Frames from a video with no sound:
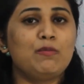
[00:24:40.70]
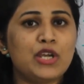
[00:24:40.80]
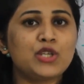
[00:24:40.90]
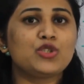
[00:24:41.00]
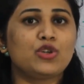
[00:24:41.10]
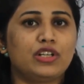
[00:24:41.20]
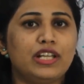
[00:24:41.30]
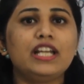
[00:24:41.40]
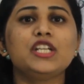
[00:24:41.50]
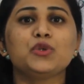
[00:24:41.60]
Based on
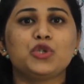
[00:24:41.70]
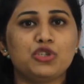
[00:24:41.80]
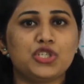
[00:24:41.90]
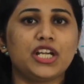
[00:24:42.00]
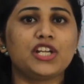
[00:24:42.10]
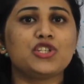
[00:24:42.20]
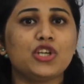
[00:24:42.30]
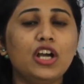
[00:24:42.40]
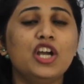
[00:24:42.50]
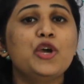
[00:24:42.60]
that, you should change
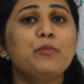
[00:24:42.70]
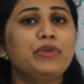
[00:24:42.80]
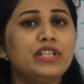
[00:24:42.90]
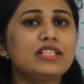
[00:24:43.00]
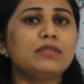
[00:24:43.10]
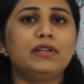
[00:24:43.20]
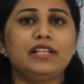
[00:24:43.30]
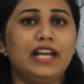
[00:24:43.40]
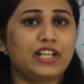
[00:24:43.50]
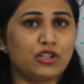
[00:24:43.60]
your principal
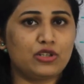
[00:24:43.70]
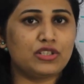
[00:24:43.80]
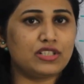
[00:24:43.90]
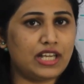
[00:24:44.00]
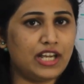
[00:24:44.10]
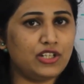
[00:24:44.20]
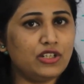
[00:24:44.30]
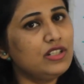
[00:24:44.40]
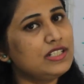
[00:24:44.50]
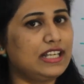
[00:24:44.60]
diagnosis and
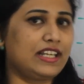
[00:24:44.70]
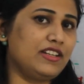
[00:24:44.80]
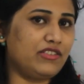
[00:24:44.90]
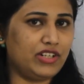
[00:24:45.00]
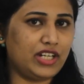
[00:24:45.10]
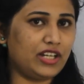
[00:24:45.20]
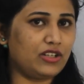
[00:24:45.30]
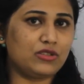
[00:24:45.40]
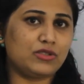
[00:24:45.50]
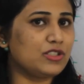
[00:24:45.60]
your secondary
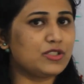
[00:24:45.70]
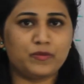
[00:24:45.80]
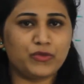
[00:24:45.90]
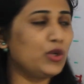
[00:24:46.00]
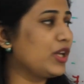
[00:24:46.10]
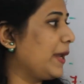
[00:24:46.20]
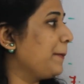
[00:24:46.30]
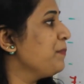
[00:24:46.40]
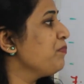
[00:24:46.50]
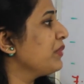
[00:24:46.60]
diagnosis. Okay.